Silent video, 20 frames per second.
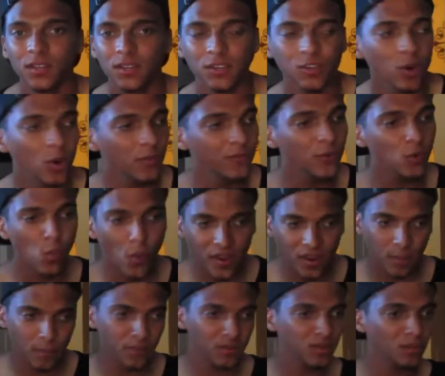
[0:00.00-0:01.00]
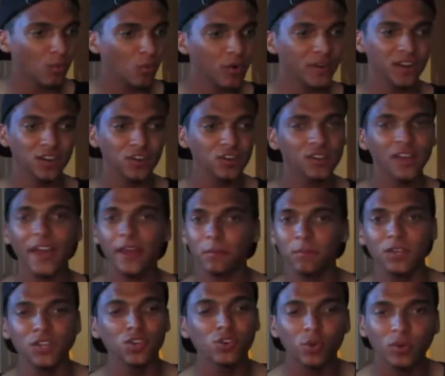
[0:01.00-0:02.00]
You know, if you wake up in the morning and you're like
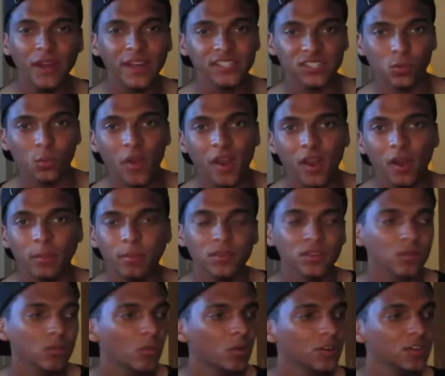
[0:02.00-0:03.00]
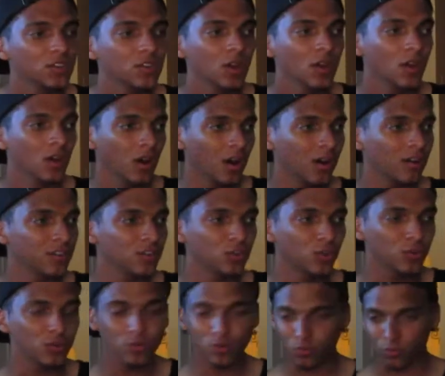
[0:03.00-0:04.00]
me, you don't like to wake up in the morning, you
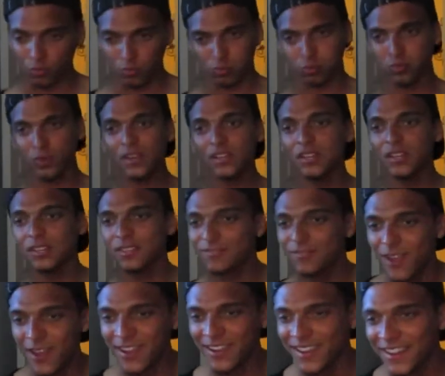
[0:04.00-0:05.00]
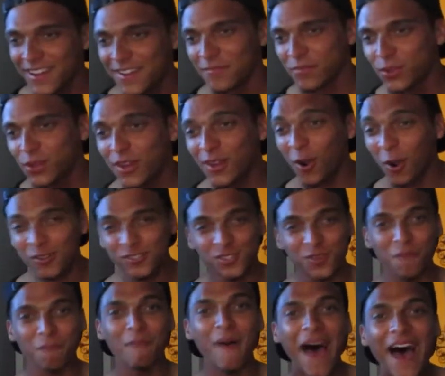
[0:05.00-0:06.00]
know, you really, you get all
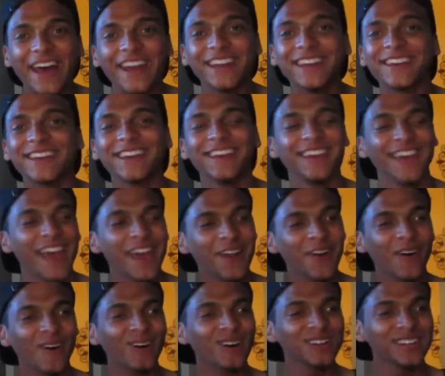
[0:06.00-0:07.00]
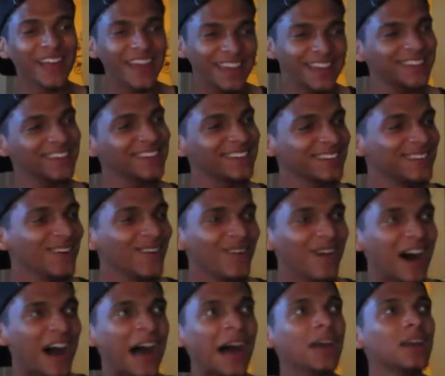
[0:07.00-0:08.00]
dramatic and all like, you know,
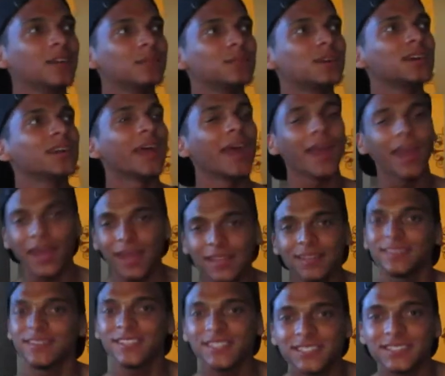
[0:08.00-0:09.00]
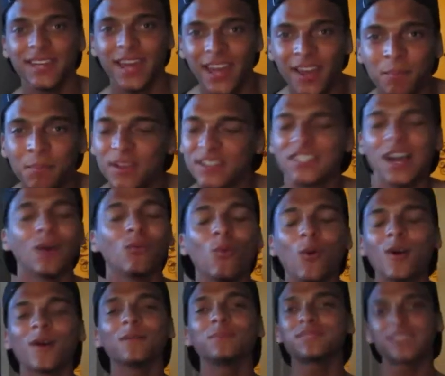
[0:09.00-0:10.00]
I am gonna hate this day because I
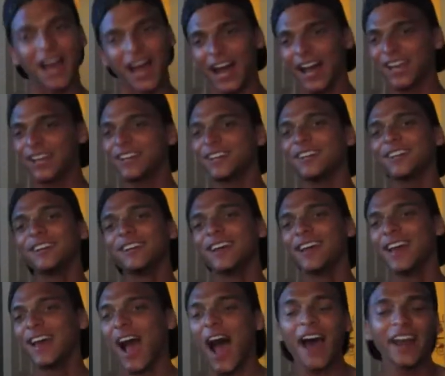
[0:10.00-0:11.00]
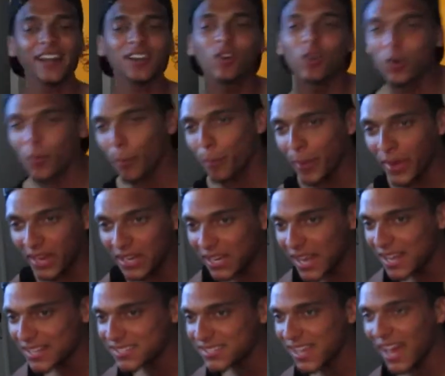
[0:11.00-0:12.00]
woke up tired, I didn't go to bed
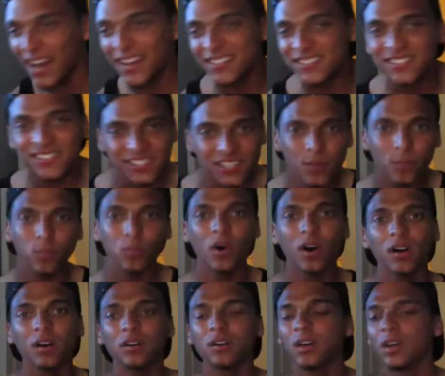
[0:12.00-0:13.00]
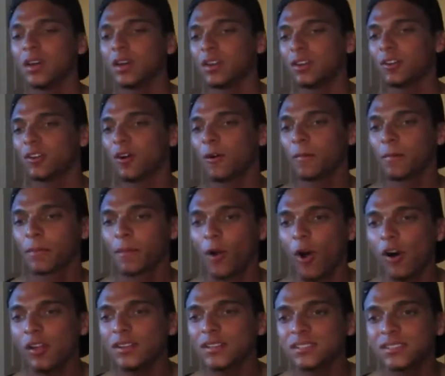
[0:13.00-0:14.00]
last night, I didn't sleep well. You know,
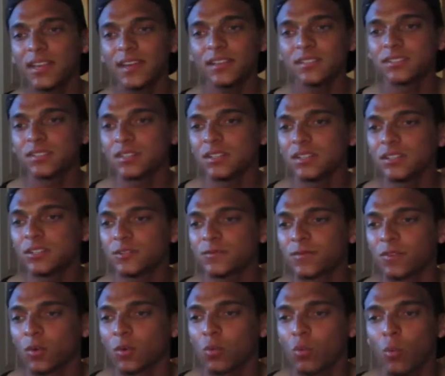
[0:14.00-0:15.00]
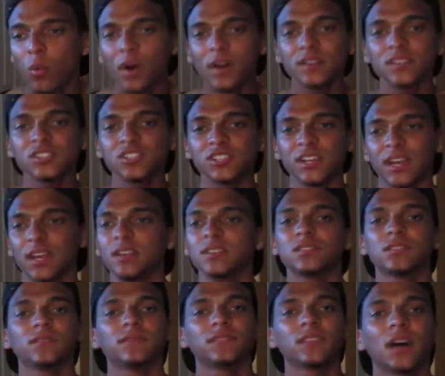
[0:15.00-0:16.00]
all it takes is for one change
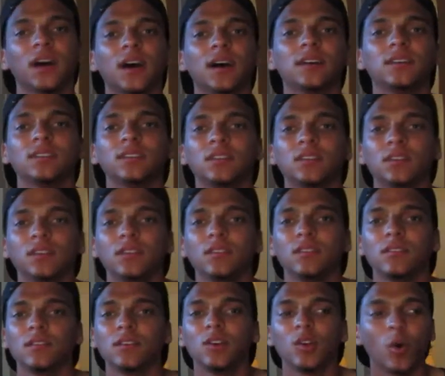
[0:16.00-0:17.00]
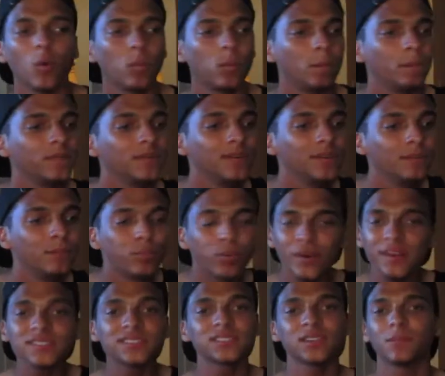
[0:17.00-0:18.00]
of thought. You know,
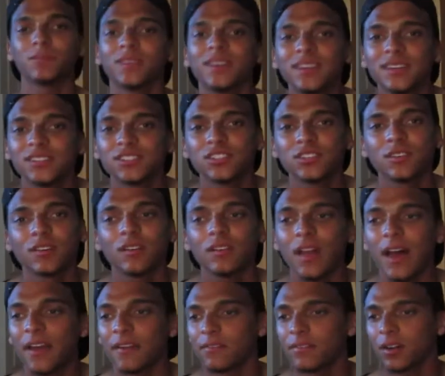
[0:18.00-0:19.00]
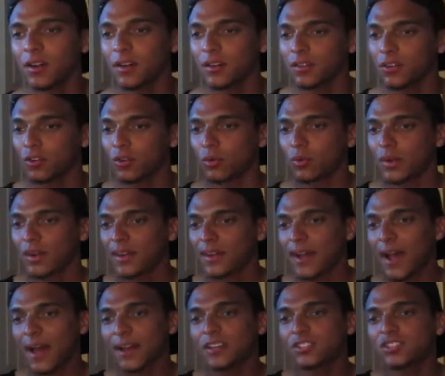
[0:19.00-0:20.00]
bring something into your life, you know,
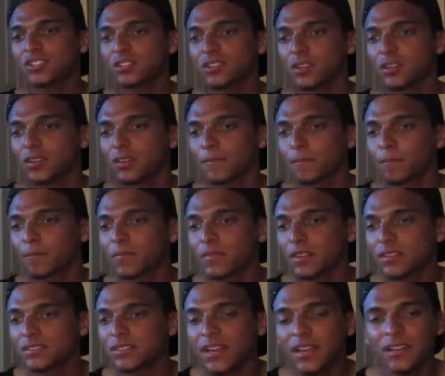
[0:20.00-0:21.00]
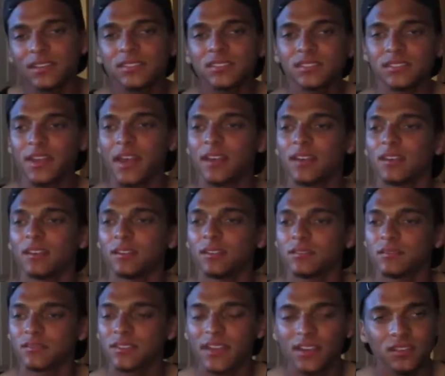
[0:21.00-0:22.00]
kind of just take a second,
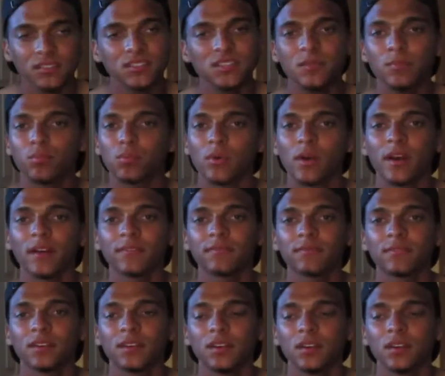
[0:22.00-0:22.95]
take a deep breath.